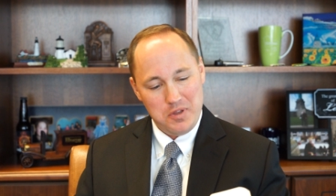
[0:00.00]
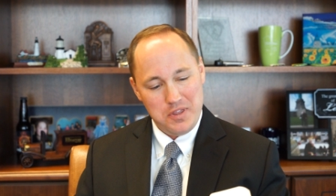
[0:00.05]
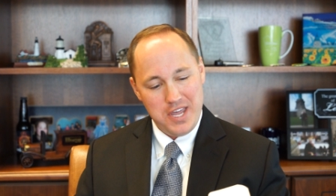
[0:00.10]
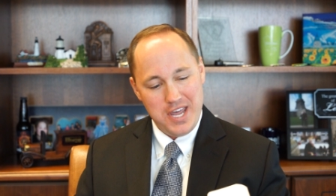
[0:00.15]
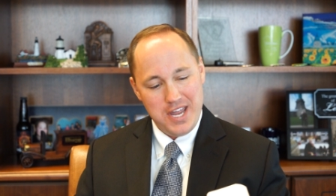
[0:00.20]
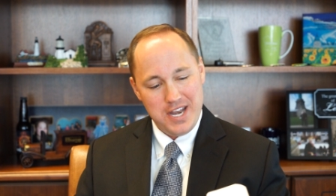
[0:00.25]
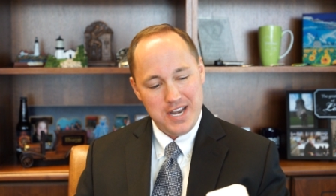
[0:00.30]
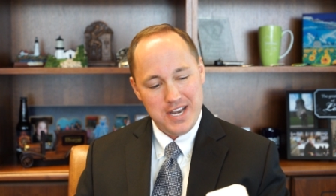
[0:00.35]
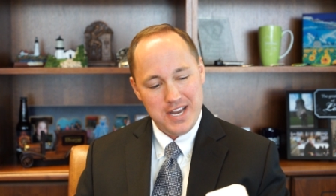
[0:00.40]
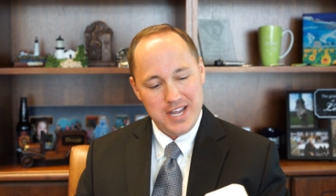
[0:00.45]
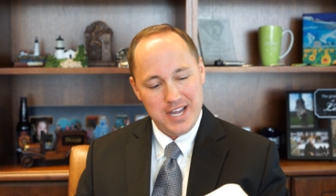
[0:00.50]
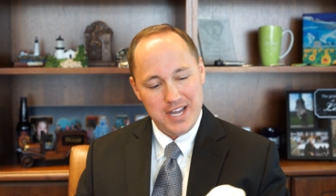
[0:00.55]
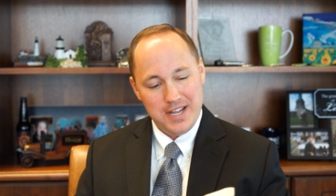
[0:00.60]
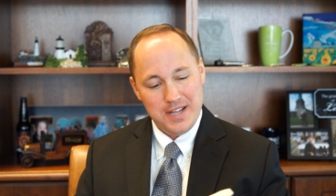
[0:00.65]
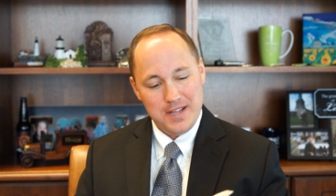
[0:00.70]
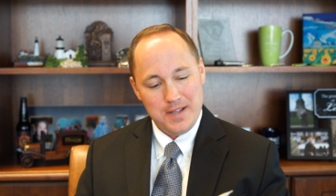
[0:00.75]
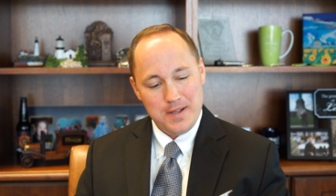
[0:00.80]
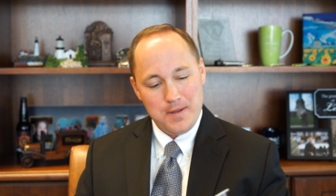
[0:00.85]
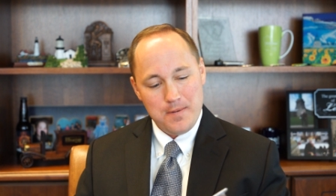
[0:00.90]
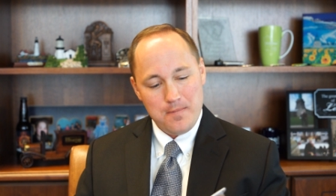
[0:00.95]
but then
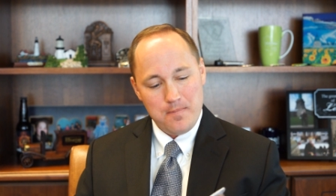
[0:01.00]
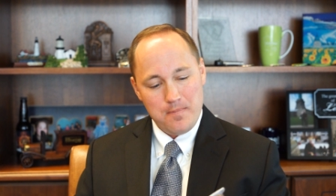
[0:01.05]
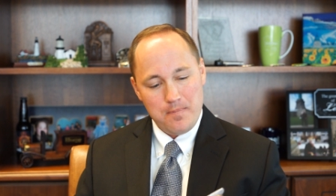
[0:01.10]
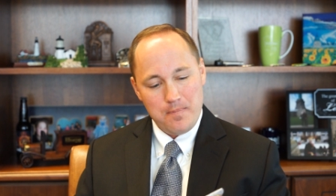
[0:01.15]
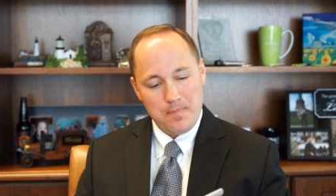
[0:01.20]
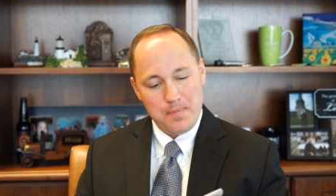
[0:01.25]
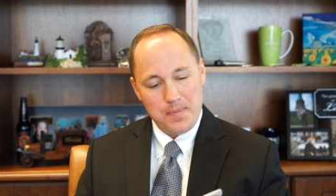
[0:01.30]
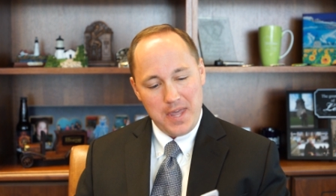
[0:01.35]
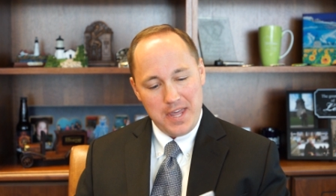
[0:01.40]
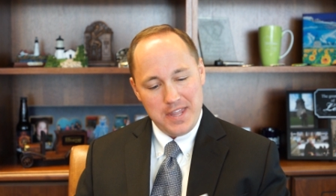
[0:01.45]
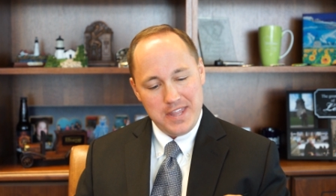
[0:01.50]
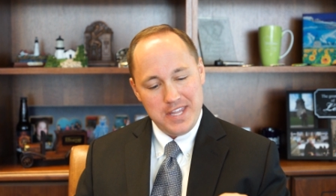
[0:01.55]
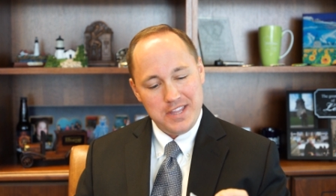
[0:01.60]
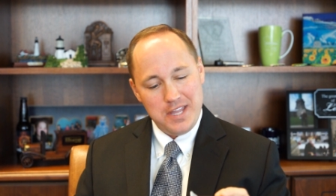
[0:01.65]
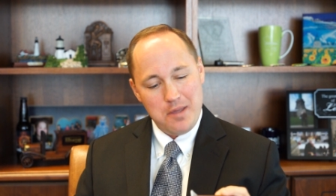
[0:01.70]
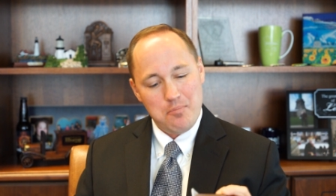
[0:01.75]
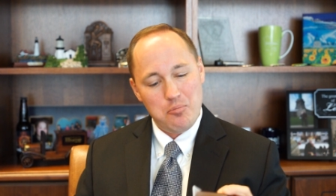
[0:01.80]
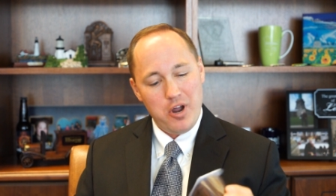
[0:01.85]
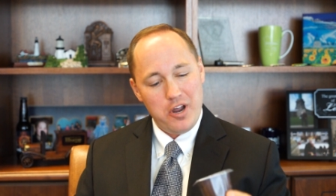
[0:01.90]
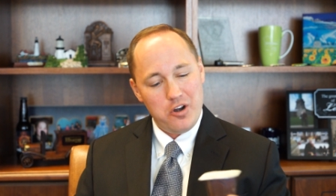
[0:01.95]
I think
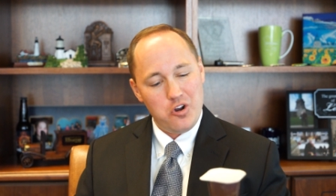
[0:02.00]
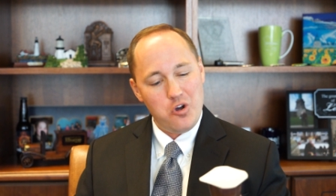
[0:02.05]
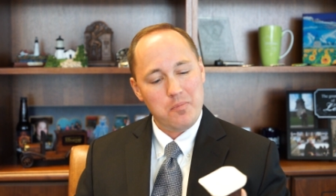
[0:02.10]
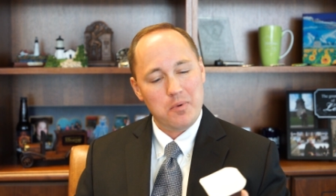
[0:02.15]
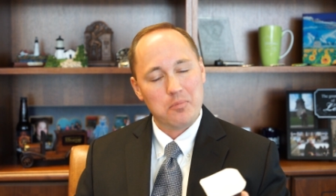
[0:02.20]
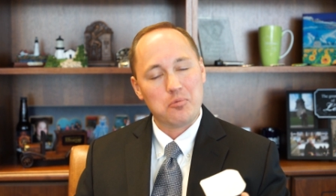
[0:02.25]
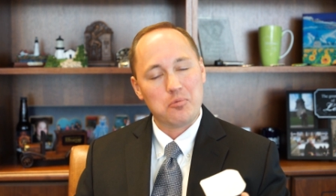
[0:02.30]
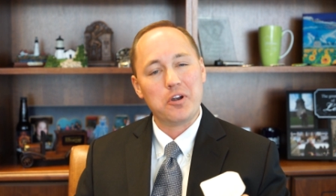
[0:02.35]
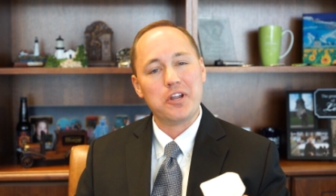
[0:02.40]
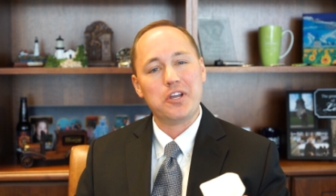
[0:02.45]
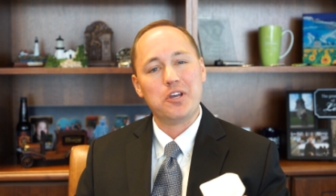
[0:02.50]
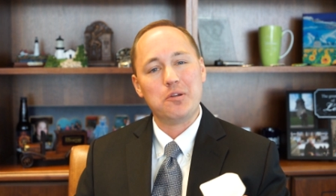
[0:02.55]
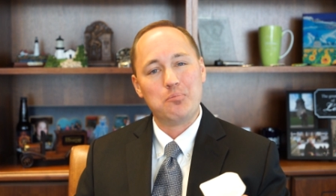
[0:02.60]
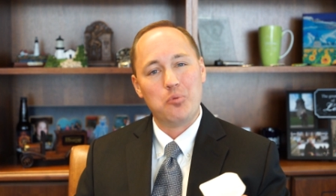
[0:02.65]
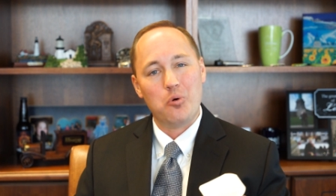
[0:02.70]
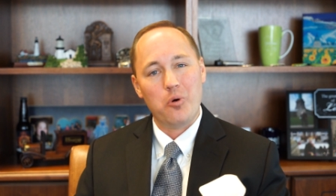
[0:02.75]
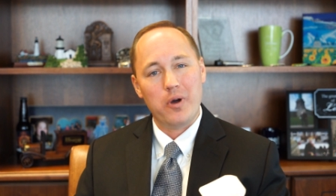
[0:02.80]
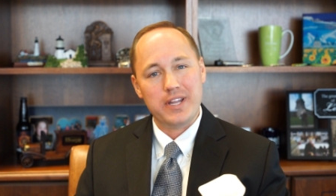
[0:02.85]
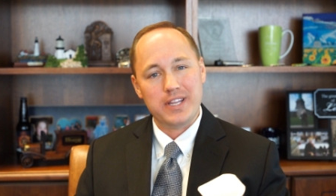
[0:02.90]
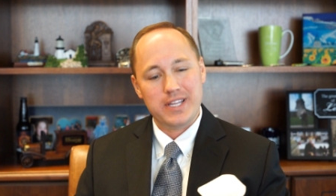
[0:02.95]
they brought home a pretty good
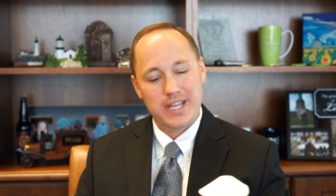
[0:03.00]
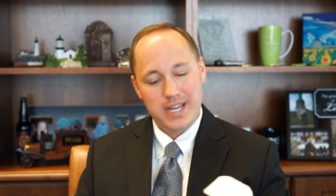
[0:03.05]
point.